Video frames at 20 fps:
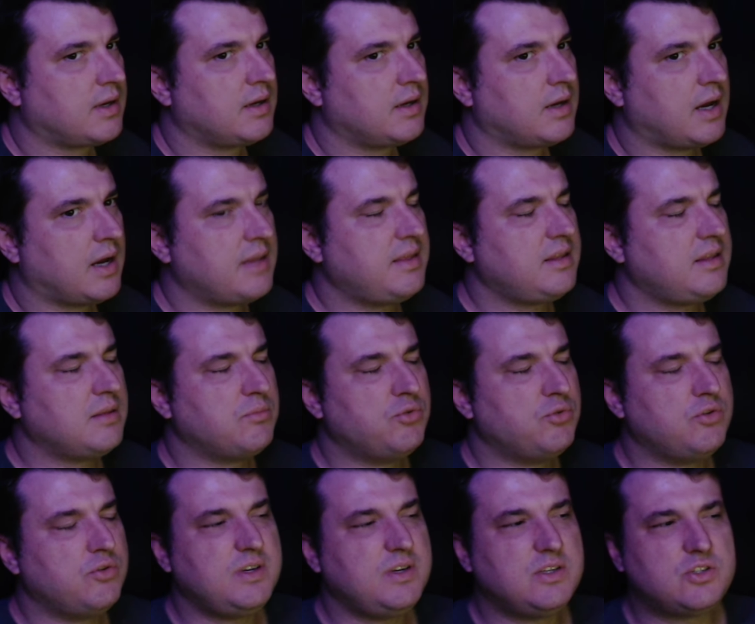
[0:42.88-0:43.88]
I think the
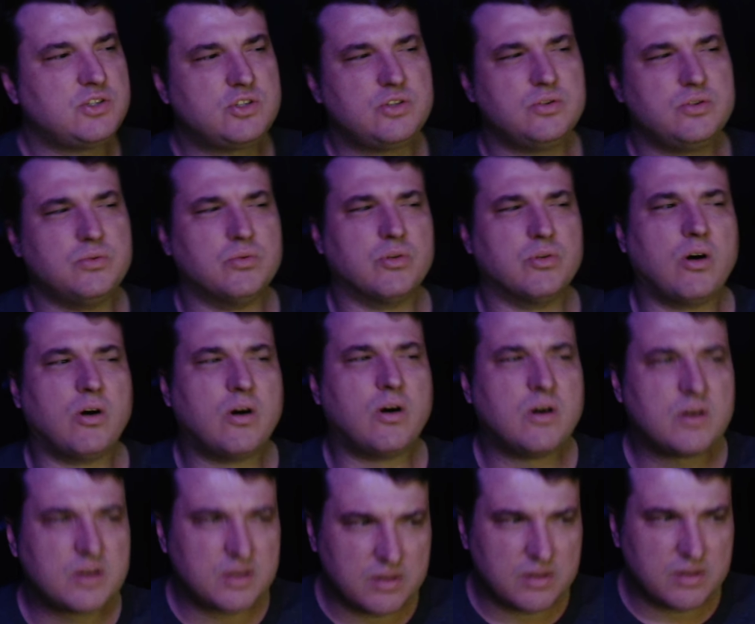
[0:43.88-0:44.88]
movie's too
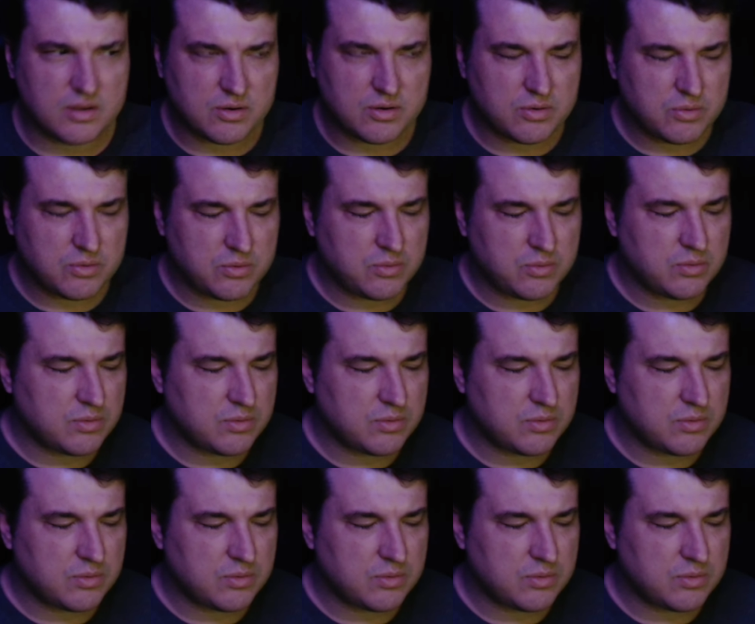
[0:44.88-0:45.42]
long though,